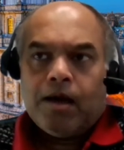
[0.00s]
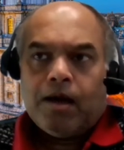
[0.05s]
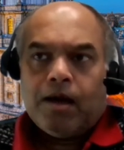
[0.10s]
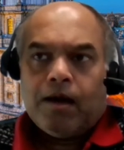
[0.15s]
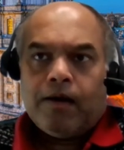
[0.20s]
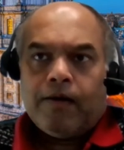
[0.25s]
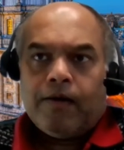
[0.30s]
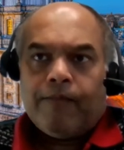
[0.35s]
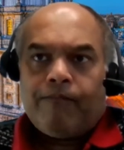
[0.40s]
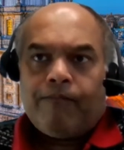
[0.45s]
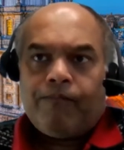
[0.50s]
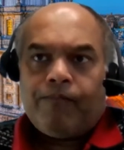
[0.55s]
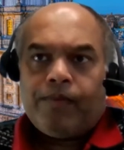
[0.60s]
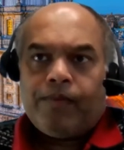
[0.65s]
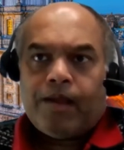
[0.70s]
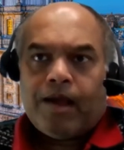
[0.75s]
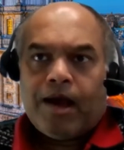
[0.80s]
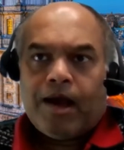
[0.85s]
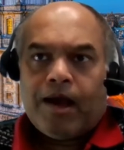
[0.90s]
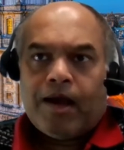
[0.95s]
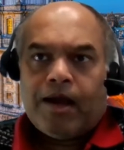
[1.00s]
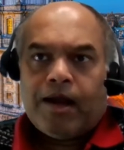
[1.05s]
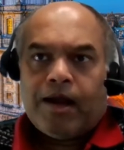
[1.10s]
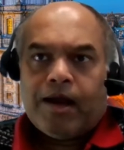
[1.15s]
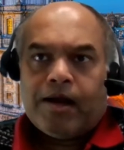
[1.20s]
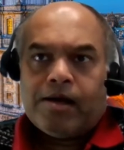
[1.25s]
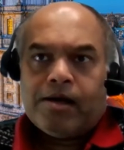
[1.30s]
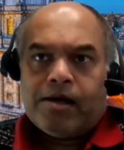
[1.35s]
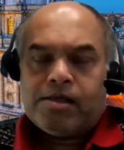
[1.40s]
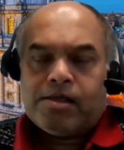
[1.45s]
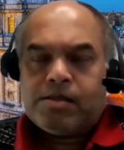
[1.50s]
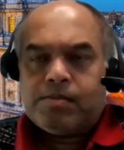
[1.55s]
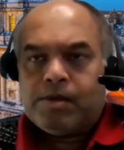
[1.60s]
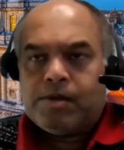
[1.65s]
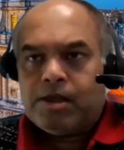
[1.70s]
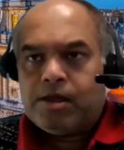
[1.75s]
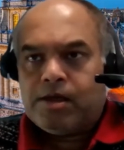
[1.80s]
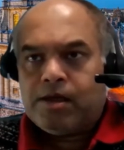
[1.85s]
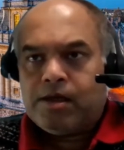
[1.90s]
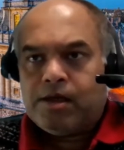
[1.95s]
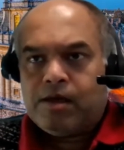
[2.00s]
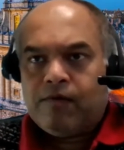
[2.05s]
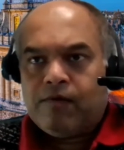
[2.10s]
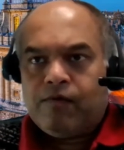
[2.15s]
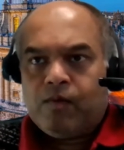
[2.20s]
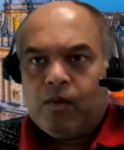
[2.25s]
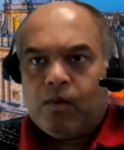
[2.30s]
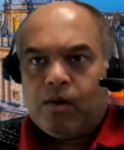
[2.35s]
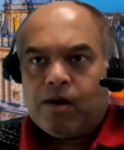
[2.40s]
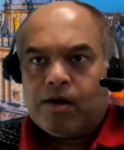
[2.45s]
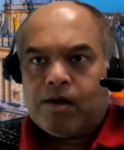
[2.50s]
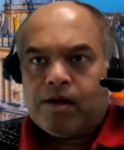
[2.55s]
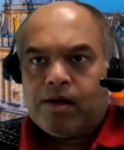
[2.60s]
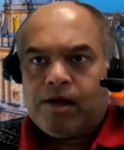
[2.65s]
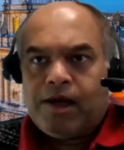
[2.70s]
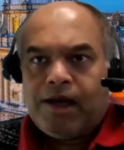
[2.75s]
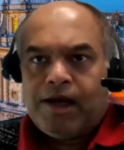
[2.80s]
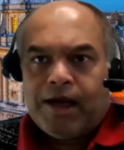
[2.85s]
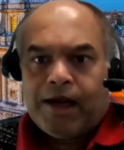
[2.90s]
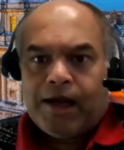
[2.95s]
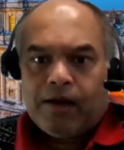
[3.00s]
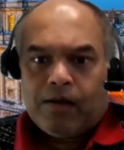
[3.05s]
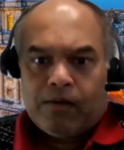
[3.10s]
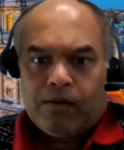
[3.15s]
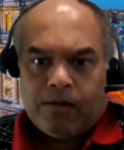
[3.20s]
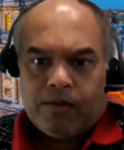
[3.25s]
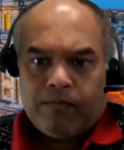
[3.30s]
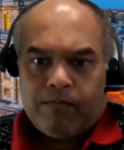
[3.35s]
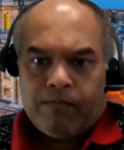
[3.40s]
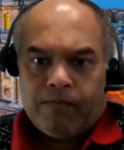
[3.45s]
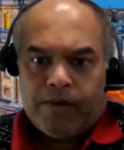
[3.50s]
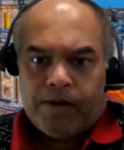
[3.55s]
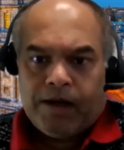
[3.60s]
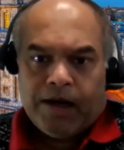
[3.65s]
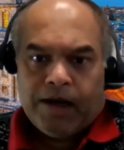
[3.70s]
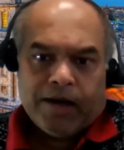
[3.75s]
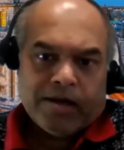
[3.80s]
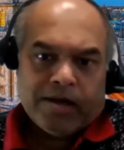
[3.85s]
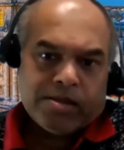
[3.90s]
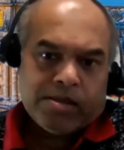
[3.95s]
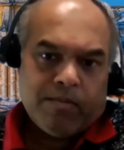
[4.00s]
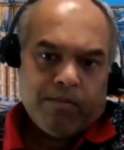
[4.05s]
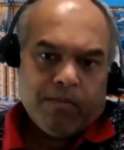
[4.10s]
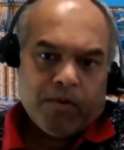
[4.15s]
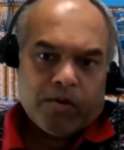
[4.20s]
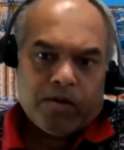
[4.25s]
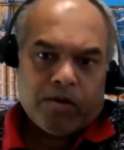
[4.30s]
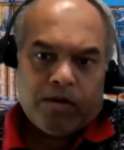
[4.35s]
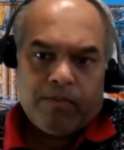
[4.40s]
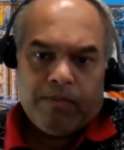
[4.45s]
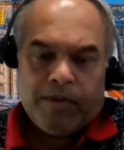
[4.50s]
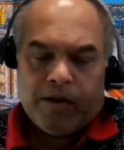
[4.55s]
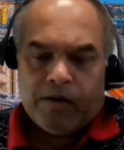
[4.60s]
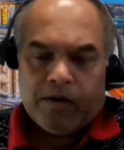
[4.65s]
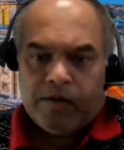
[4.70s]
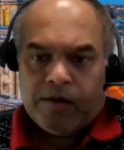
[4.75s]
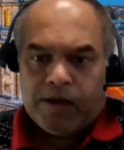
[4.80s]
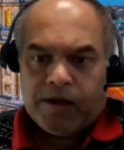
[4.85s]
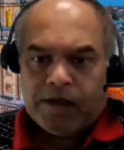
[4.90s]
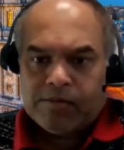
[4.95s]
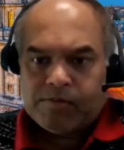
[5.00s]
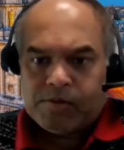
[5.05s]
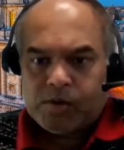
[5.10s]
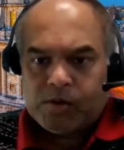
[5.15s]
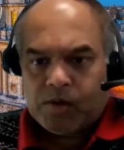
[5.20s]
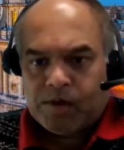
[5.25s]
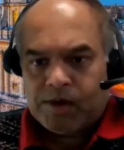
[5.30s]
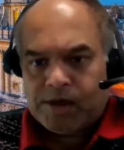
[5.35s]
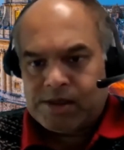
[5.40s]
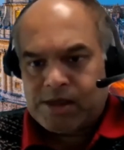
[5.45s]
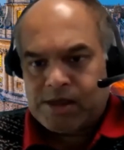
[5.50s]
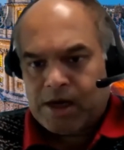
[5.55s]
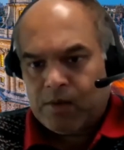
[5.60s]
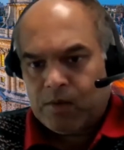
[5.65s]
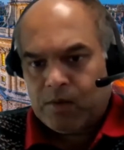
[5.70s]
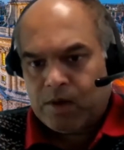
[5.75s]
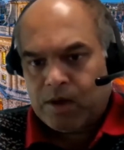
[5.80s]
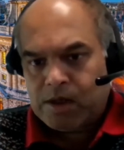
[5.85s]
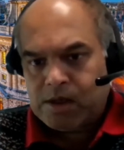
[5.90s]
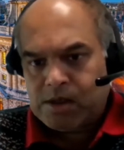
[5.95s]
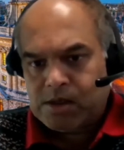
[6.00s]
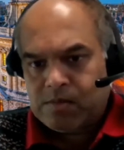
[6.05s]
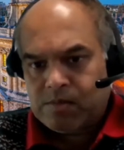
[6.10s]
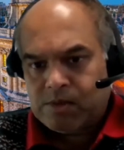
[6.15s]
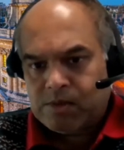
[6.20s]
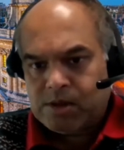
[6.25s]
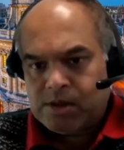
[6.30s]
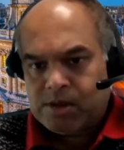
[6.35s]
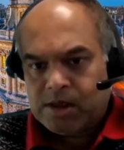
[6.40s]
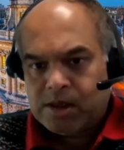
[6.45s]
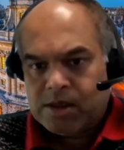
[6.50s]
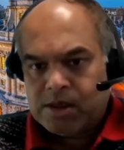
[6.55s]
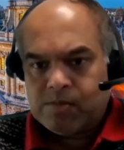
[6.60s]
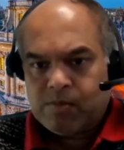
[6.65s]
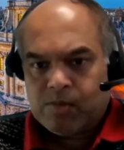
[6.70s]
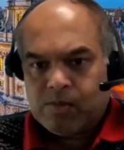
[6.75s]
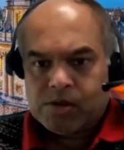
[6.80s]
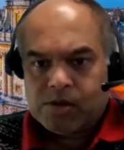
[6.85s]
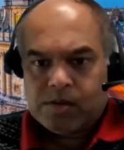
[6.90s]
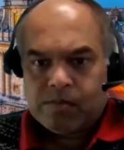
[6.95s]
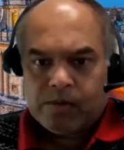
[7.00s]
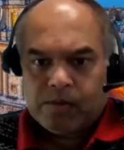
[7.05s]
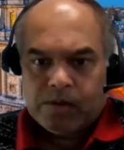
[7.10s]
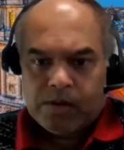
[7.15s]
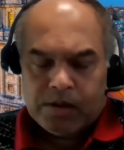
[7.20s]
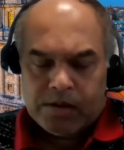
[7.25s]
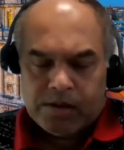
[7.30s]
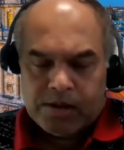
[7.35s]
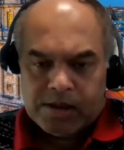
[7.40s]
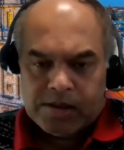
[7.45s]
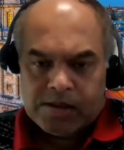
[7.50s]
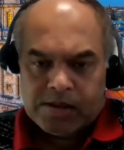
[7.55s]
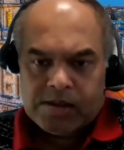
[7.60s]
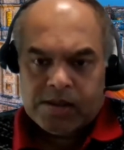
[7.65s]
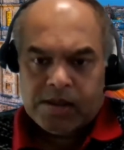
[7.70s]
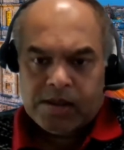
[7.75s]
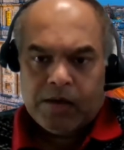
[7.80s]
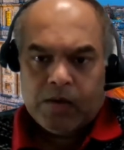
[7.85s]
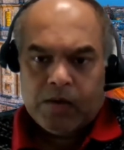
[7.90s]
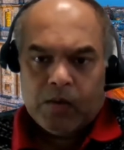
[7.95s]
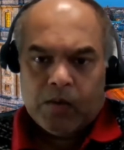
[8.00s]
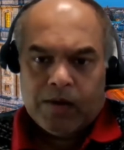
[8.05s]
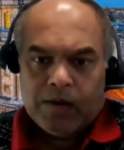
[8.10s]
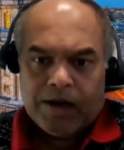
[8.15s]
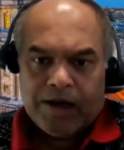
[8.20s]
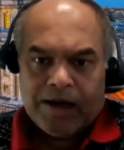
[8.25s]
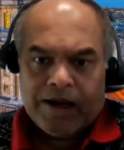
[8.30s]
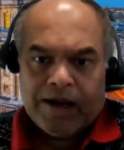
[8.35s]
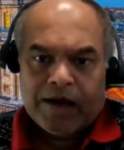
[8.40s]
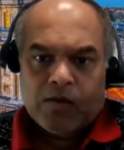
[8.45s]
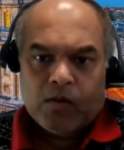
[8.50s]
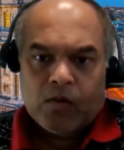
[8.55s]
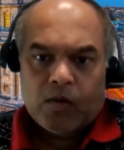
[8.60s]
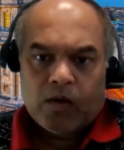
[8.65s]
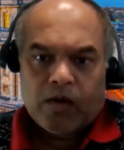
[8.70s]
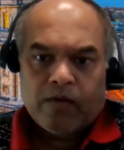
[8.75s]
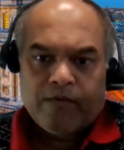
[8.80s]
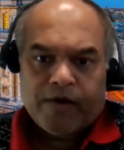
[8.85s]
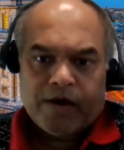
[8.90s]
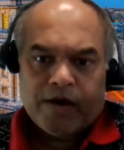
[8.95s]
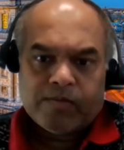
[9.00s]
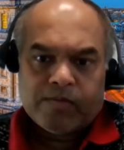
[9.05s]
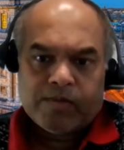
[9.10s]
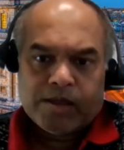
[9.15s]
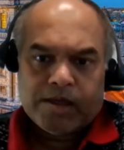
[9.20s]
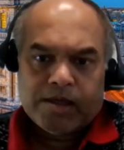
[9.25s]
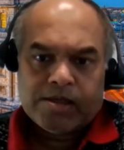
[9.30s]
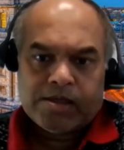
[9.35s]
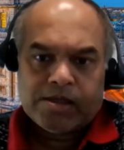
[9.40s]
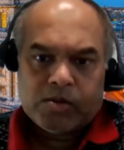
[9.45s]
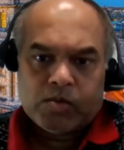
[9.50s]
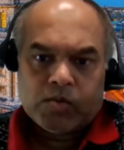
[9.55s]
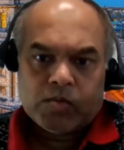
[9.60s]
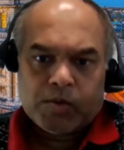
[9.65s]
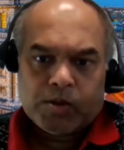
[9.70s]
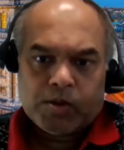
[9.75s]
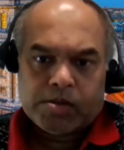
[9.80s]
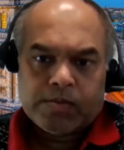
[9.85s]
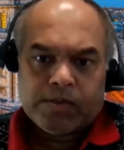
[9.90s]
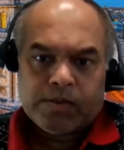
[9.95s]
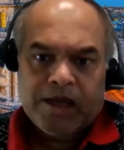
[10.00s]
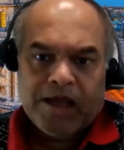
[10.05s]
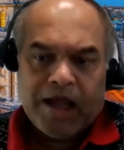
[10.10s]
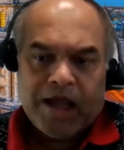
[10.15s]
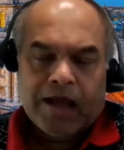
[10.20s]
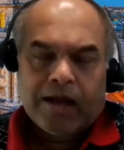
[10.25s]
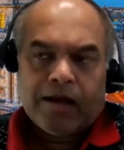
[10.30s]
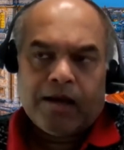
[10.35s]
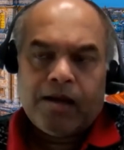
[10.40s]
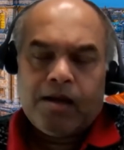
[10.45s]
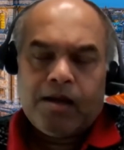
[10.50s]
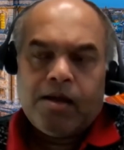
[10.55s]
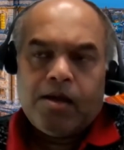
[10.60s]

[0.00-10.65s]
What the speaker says: And similarly, if you are a retailer, data is important because it helps you to understand your customers, and it's necessary to get hold of as much as you possibly can.